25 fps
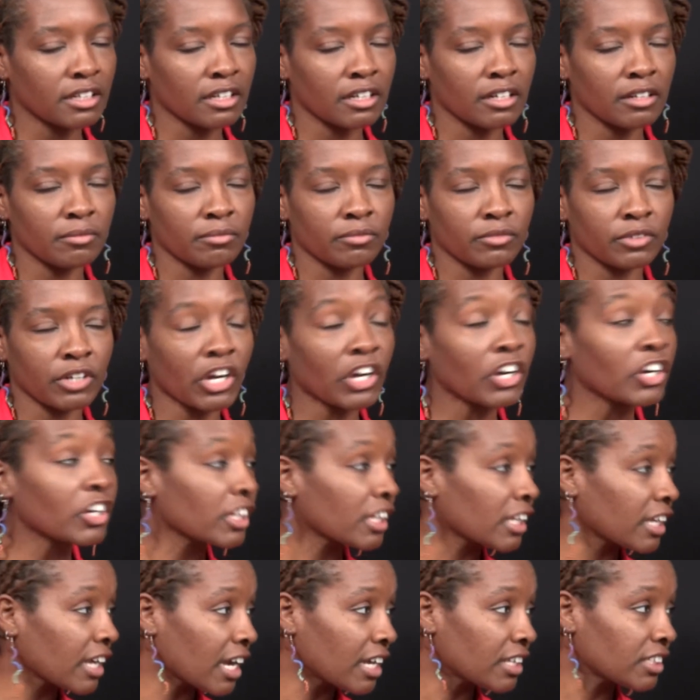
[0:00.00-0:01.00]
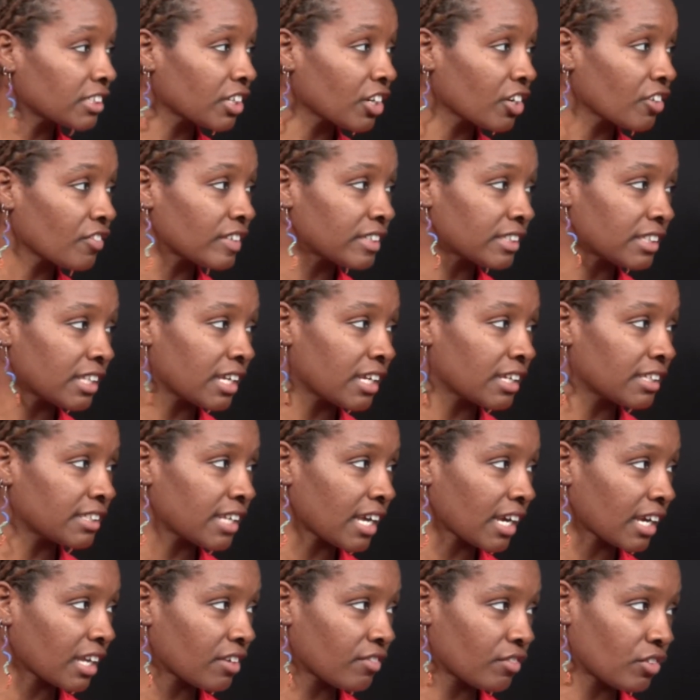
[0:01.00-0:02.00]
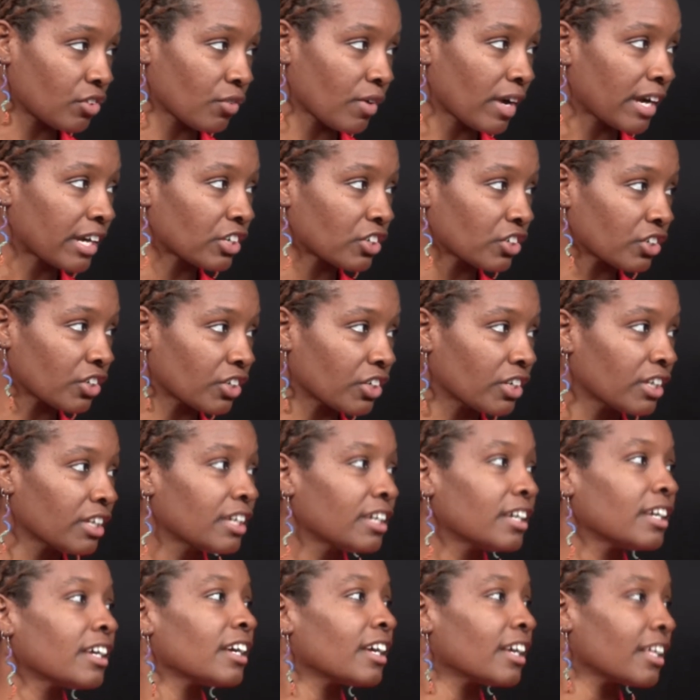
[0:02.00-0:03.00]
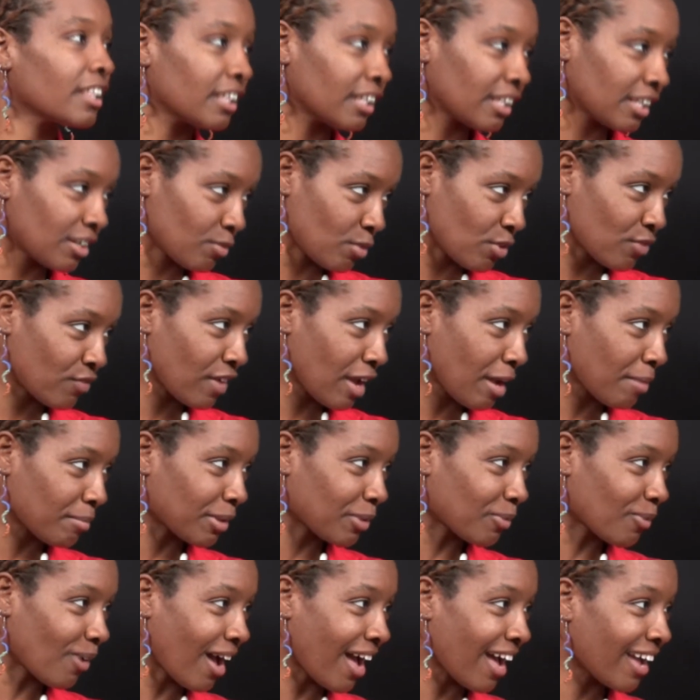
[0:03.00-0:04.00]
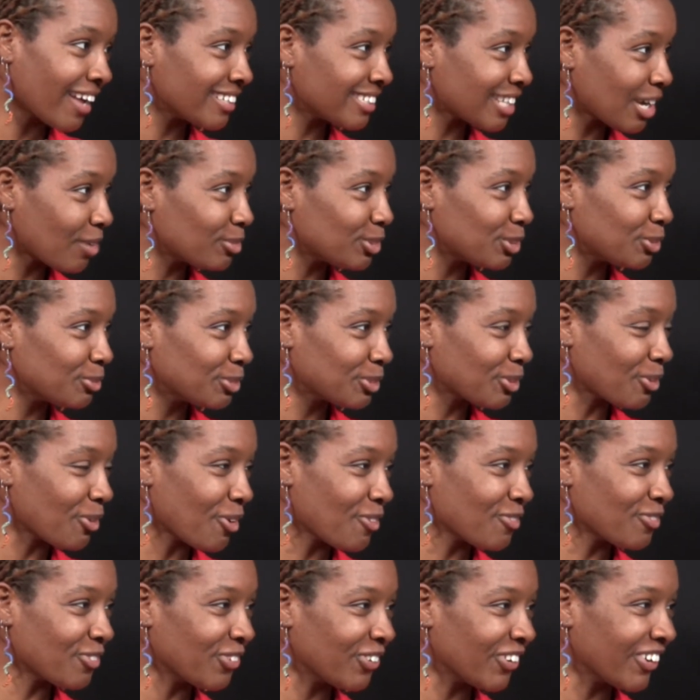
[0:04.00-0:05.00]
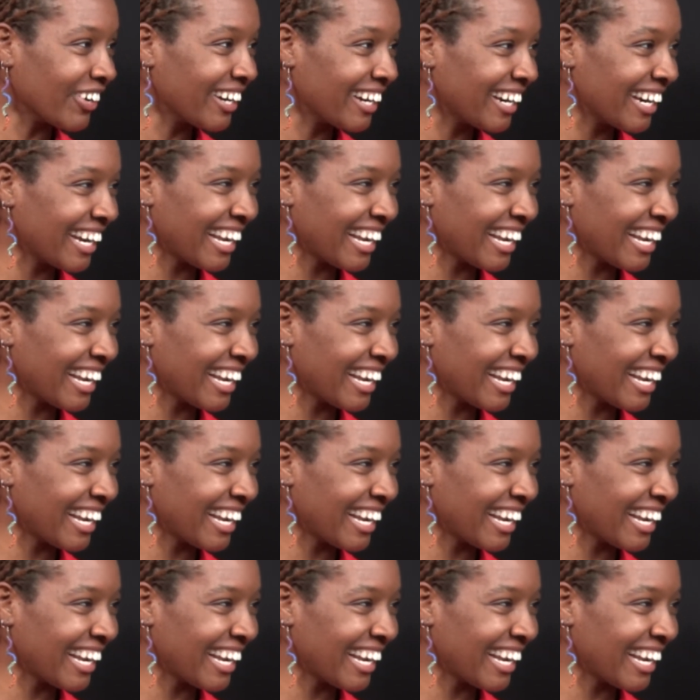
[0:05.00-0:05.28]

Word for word: Um, currently, I serve as the executive director of the Linwood Family Y. Is that what you was going for?